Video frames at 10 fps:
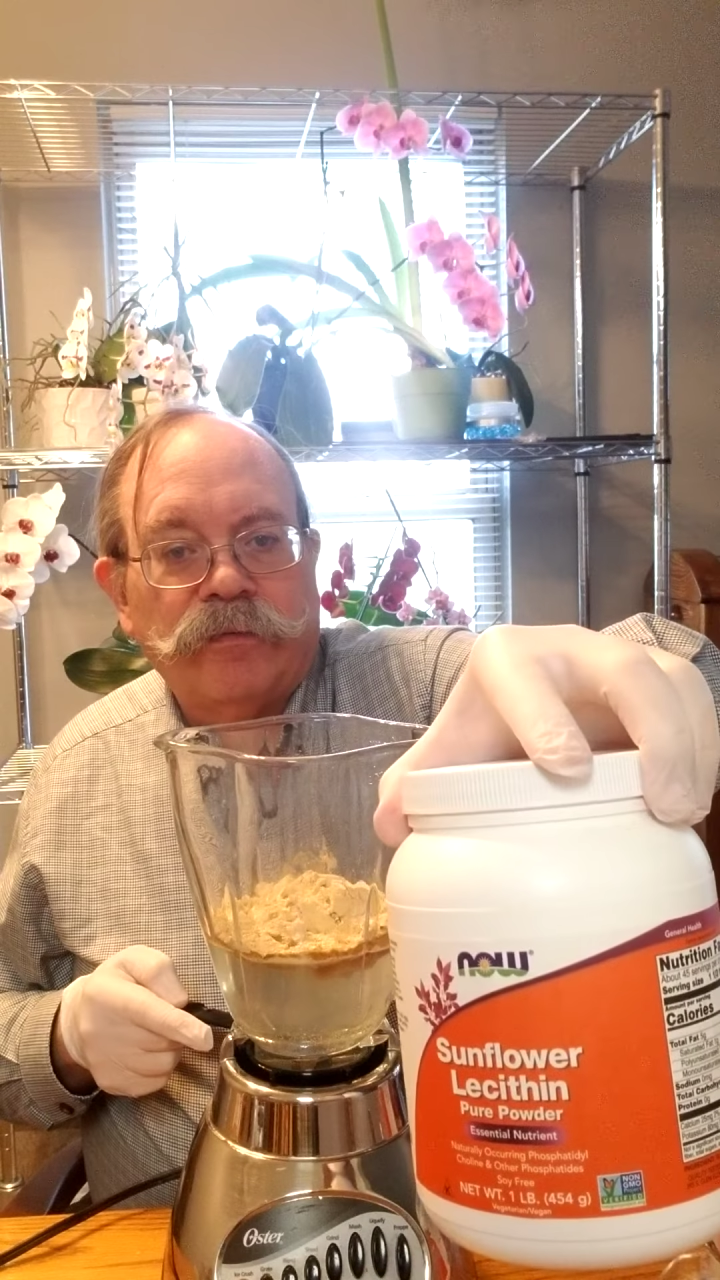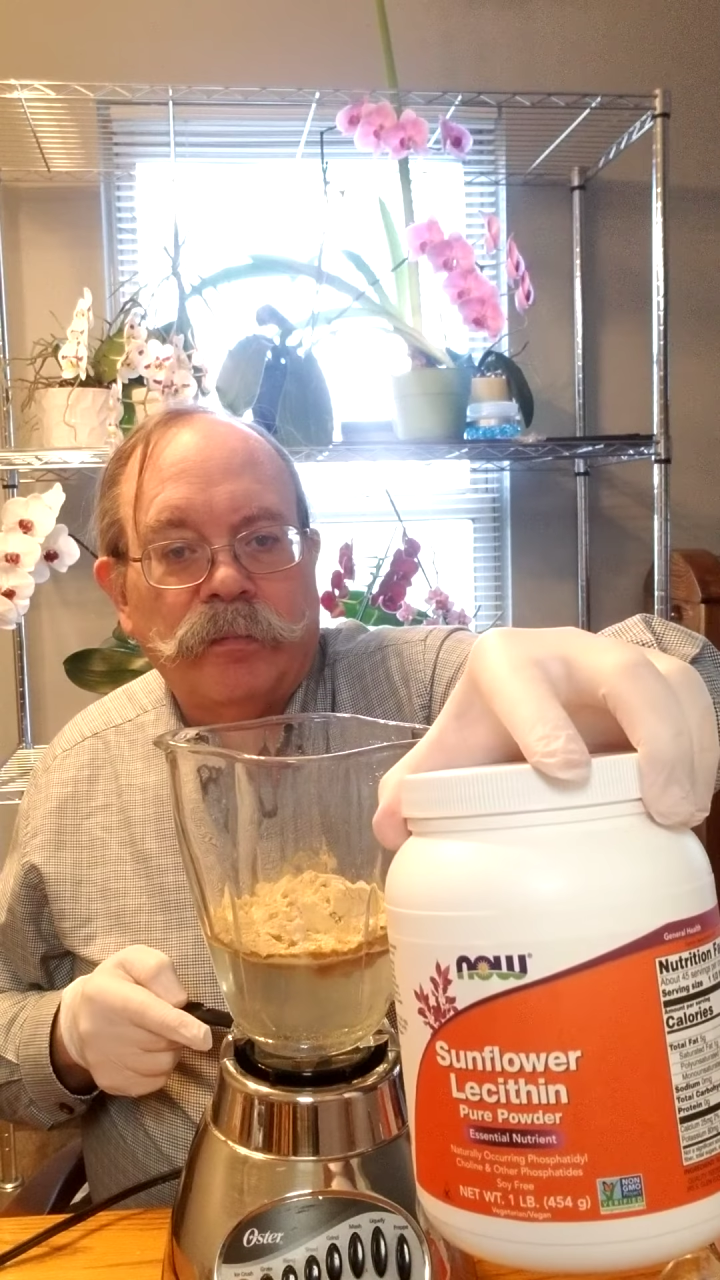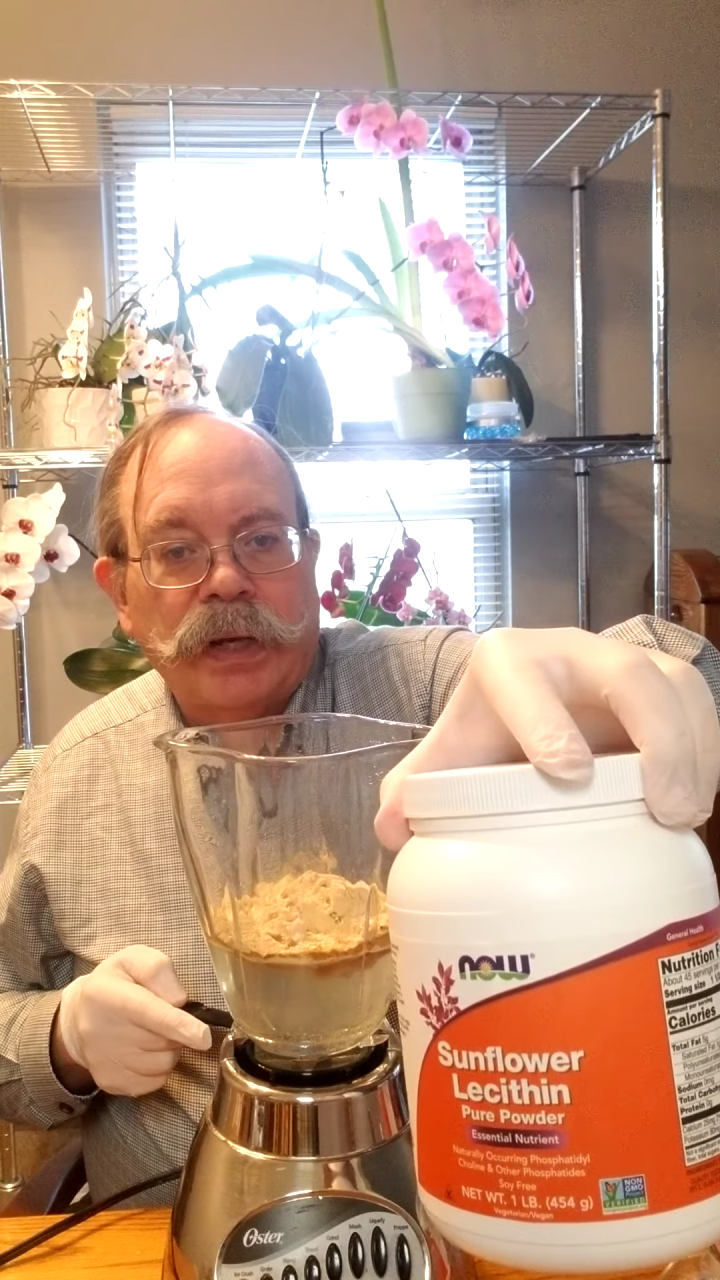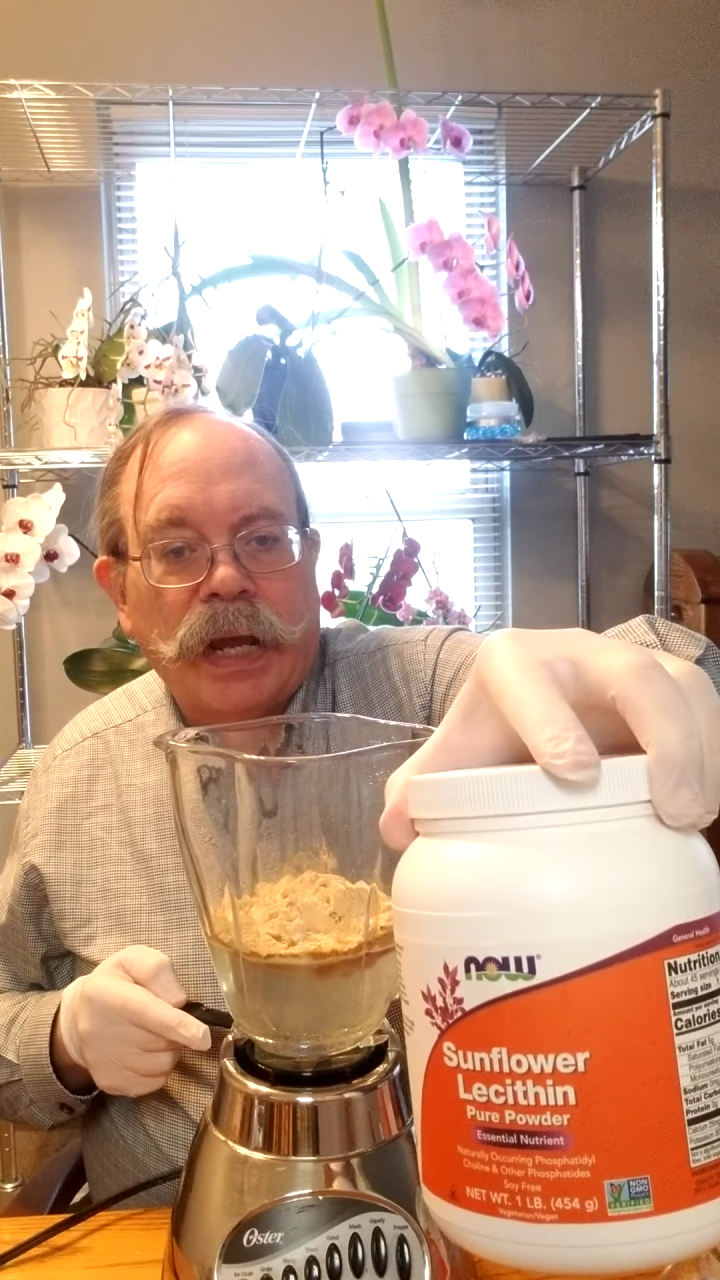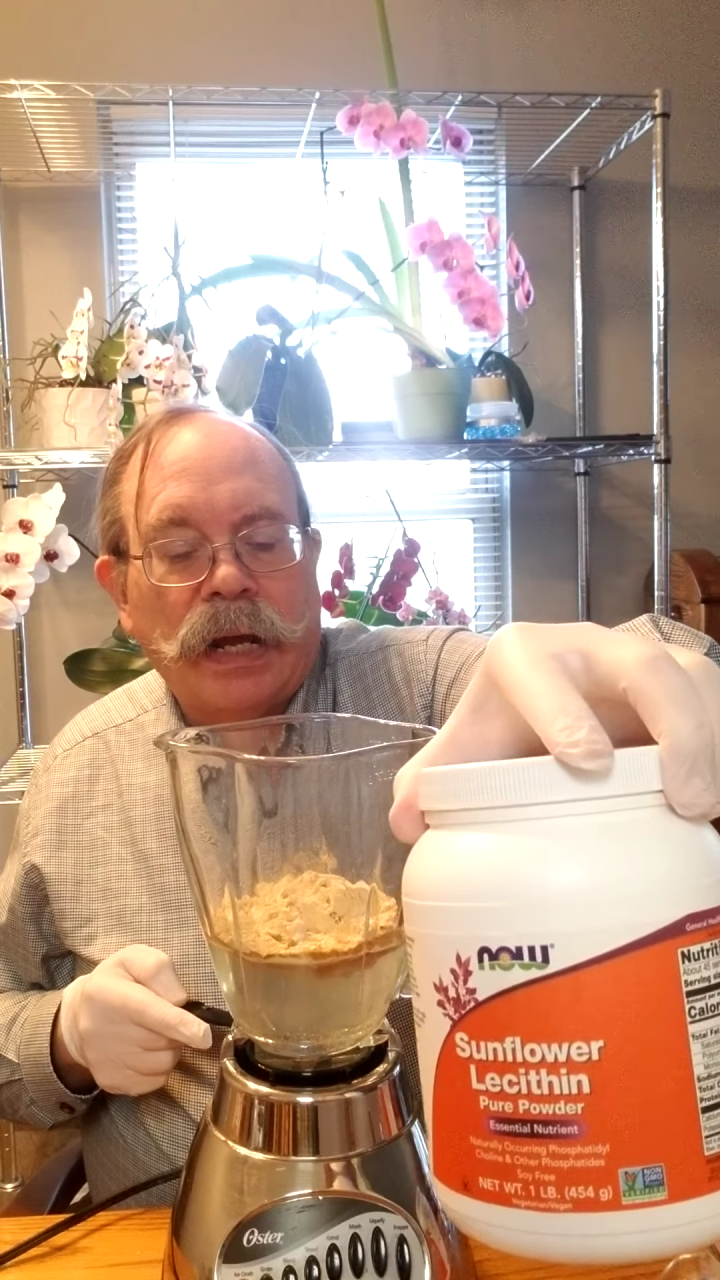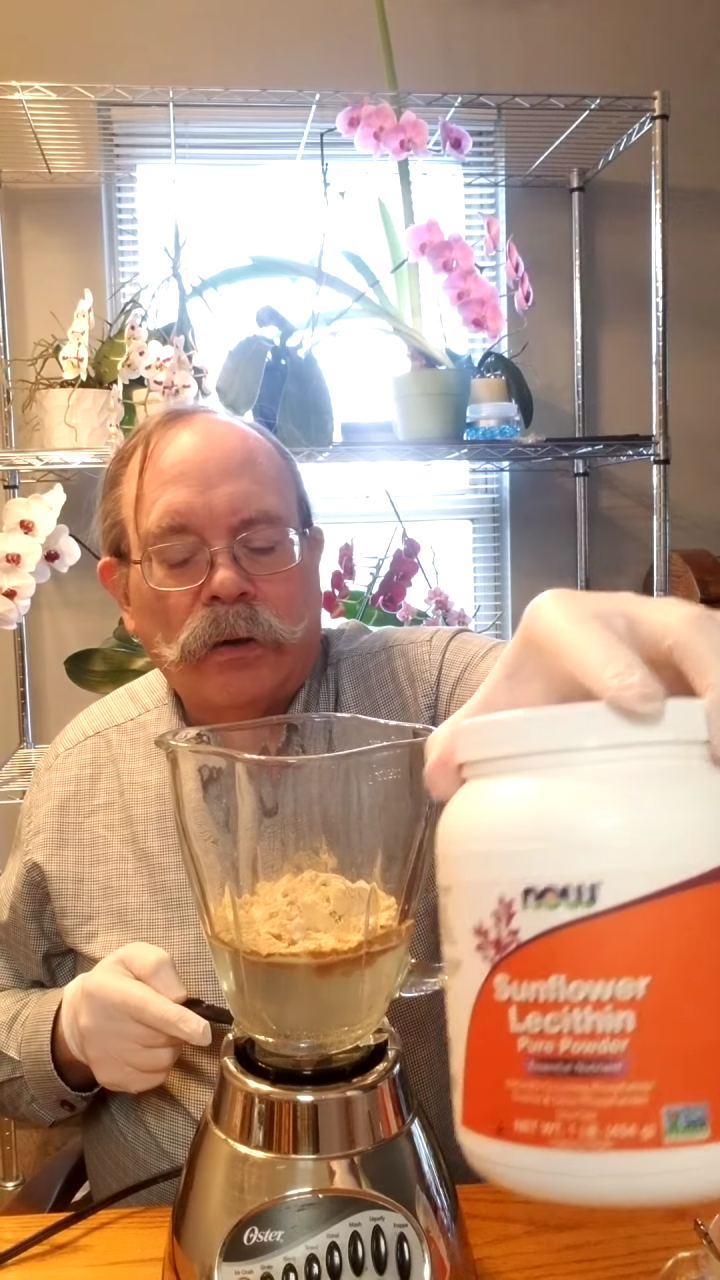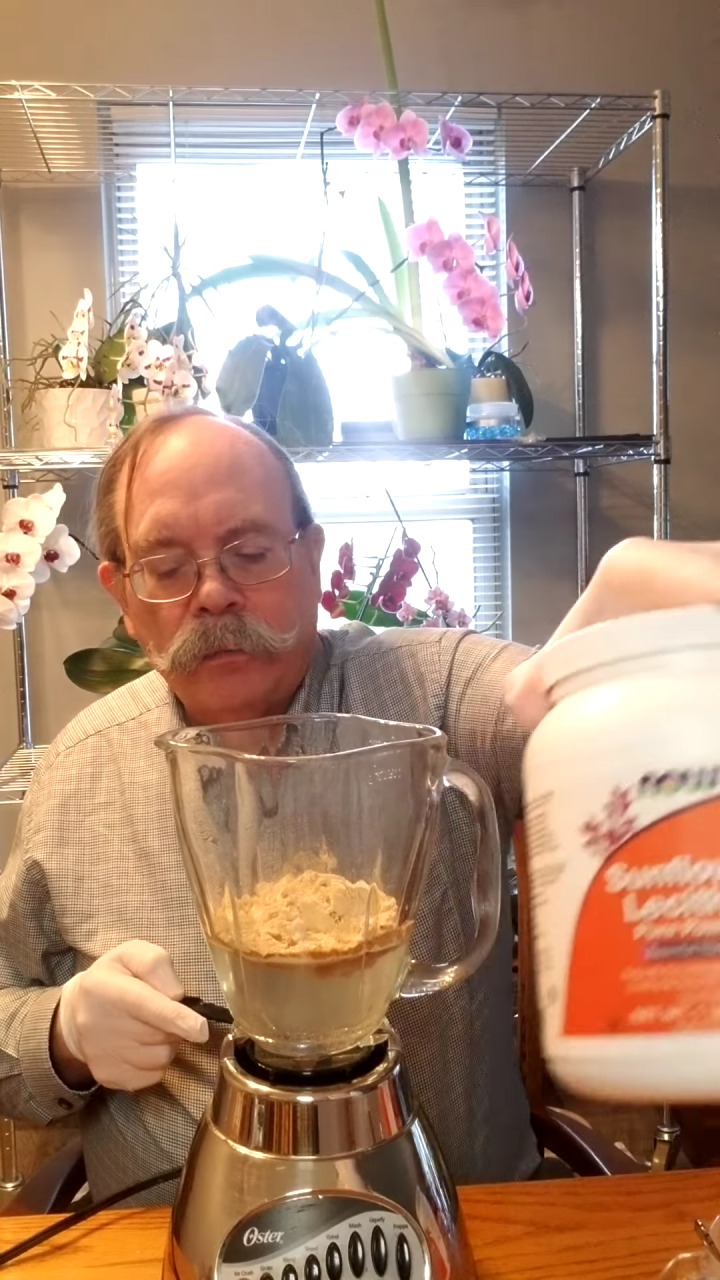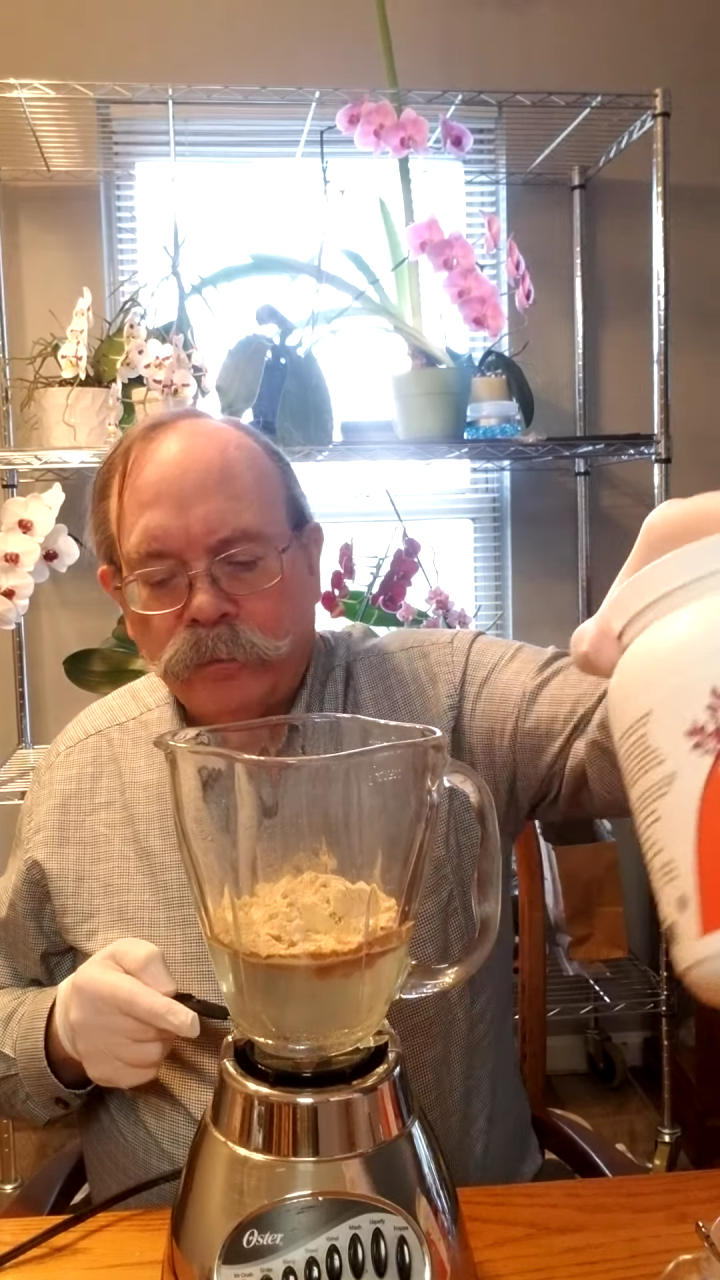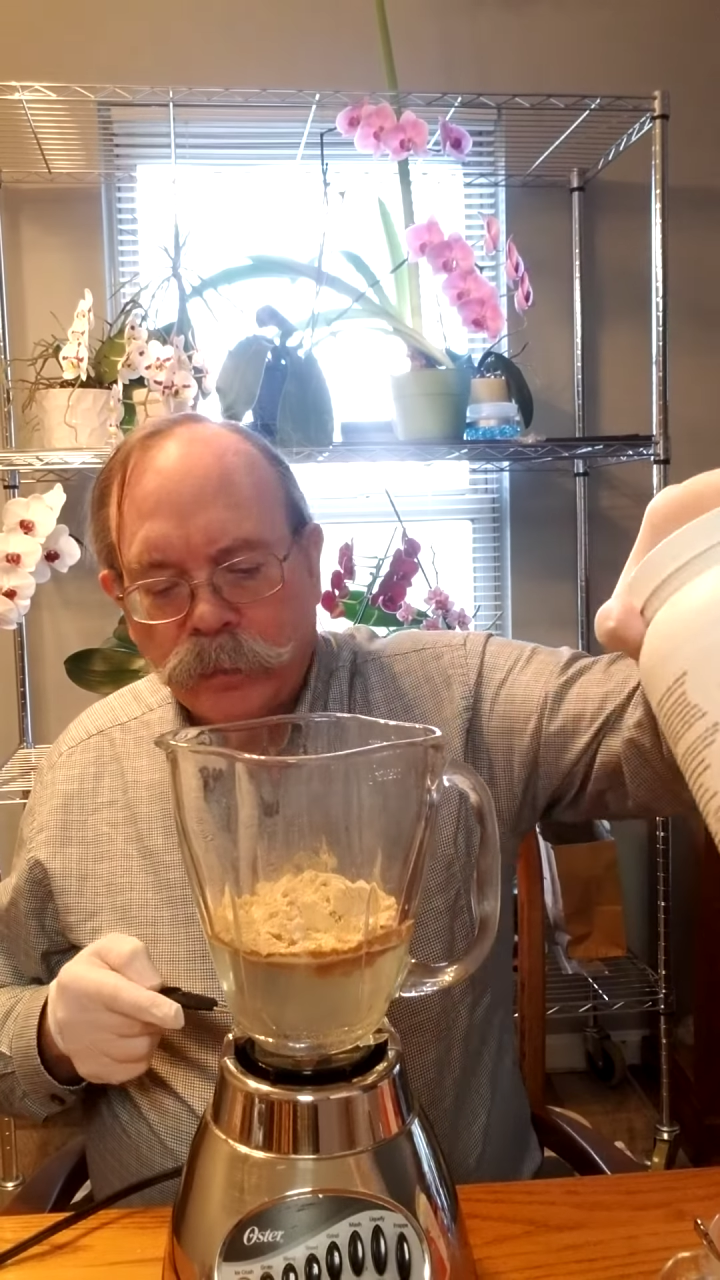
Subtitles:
from Now.